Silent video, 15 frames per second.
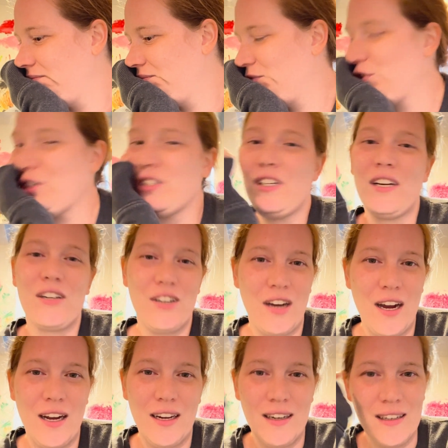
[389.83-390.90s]
I started
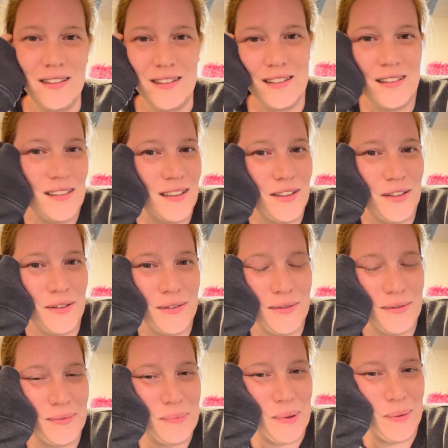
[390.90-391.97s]
crying, as you know
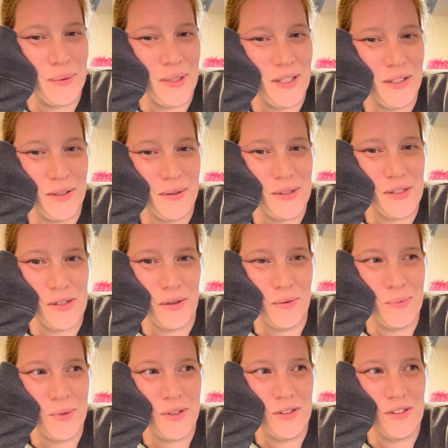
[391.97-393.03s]
we do as
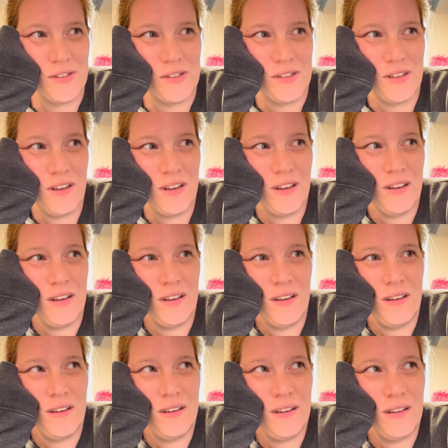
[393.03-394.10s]
humans,
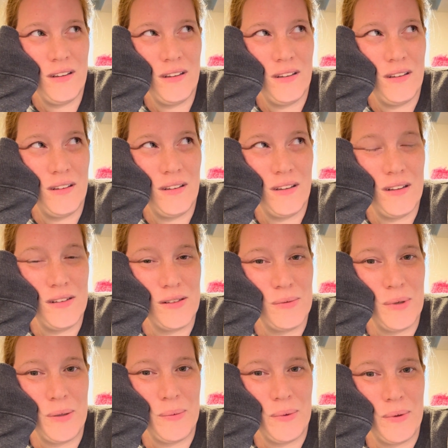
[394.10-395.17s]
as
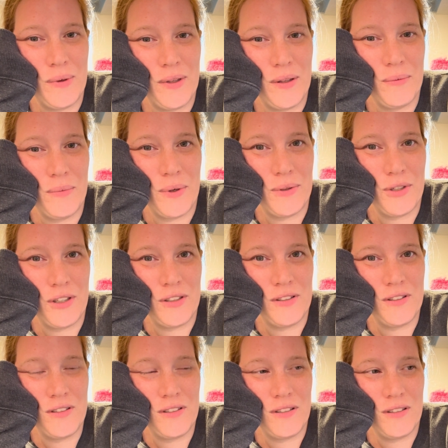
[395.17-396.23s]
people with
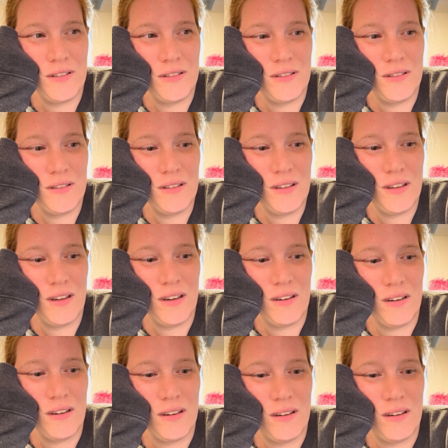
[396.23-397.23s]
emotions, and